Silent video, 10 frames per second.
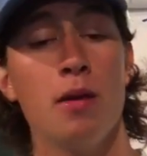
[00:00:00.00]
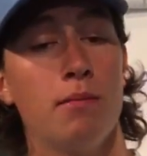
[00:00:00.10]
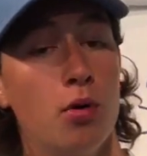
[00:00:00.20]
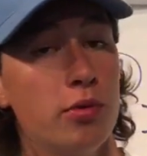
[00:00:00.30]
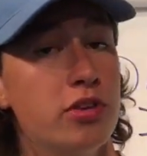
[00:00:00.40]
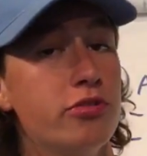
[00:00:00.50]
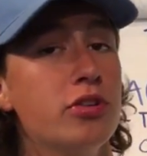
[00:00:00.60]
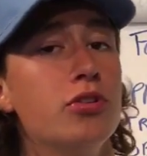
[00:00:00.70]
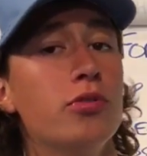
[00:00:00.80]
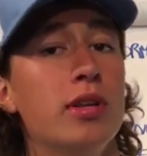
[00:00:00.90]
But what you
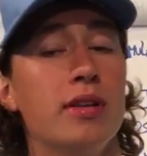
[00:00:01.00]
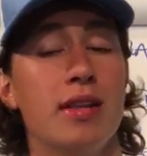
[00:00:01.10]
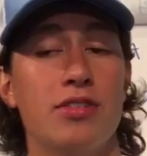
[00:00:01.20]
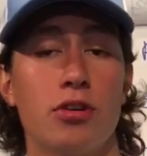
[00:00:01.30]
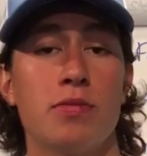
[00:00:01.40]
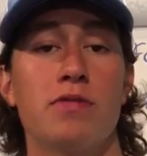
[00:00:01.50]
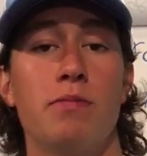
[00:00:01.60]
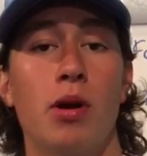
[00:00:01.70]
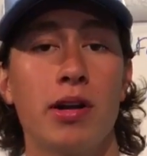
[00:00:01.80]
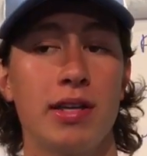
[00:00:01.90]
can do it in terms of
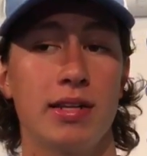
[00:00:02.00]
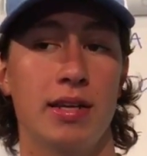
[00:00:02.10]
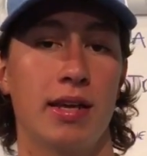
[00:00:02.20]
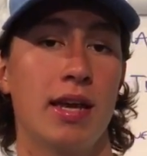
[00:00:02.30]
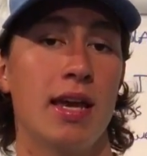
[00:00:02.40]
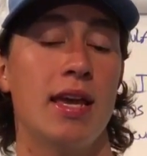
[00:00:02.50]
marketing